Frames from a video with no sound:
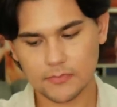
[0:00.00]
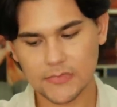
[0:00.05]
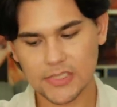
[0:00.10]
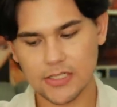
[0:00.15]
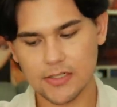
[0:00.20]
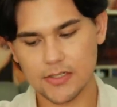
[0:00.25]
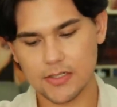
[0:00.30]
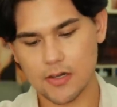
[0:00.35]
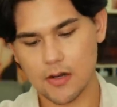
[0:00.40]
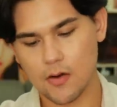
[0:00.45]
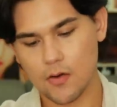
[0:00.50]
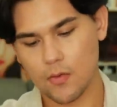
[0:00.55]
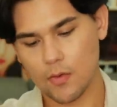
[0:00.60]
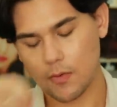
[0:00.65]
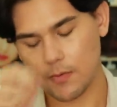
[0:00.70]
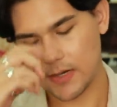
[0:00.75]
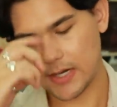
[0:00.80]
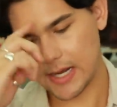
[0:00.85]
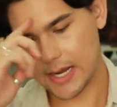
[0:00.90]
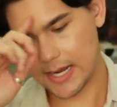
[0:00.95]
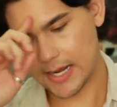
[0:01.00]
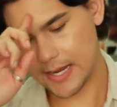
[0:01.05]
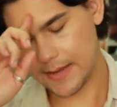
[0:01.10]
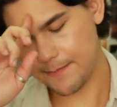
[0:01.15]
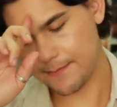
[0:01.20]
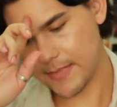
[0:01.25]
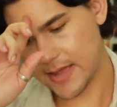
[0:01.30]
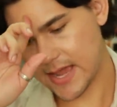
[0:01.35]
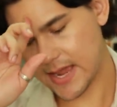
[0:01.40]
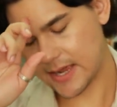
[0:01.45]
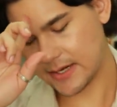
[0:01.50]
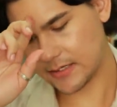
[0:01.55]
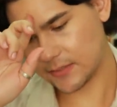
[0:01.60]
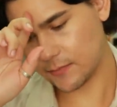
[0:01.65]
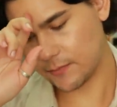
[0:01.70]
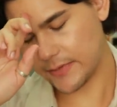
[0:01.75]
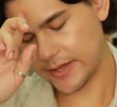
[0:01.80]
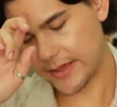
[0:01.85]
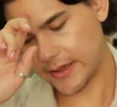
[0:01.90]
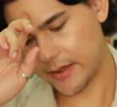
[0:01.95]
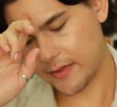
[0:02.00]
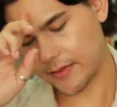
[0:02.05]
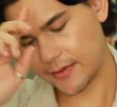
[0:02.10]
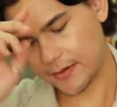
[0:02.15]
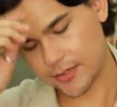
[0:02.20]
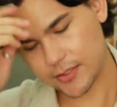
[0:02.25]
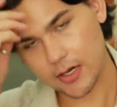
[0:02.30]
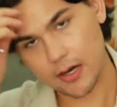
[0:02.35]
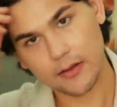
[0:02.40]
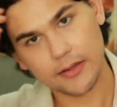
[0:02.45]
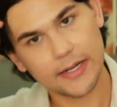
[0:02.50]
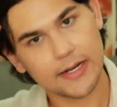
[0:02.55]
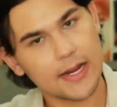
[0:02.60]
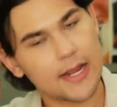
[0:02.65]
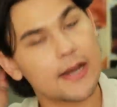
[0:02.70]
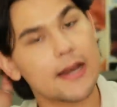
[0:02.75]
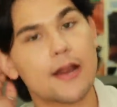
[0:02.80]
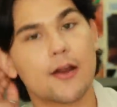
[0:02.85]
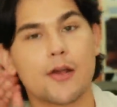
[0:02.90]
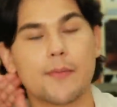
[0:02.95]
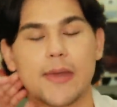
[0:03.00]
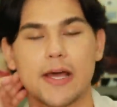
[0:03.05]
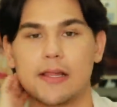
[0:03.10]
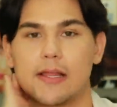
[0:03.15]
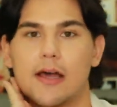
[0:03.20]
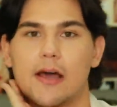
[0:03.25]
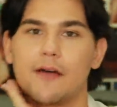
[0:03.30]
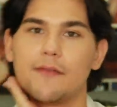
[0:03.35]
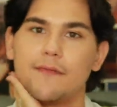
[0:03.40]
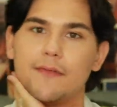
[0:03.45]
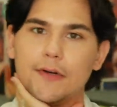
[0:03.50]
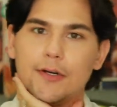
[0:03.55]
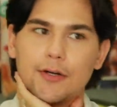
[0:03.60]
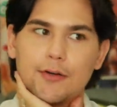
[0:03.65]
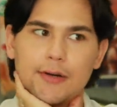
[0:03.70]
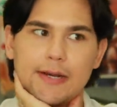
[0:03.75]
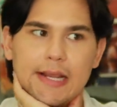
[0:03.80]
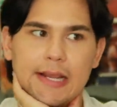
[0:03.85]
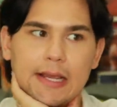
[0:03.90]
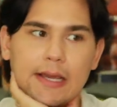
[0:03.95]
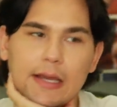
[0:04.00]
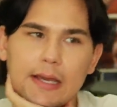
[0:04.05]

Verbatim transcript: So when I met with Charlotte and Arabella of Votary, I